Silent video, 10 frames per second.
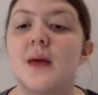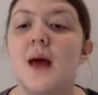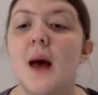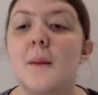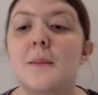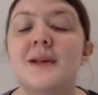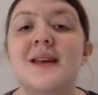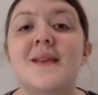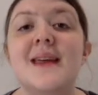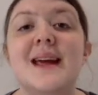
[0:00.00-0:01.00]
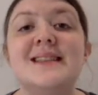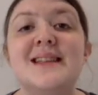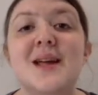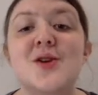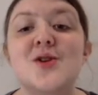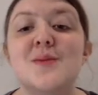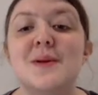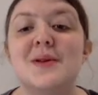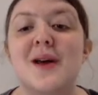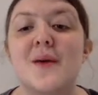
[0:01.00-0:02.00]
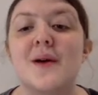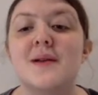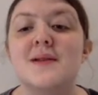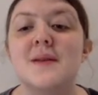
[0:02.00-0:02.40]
But in the extension materials,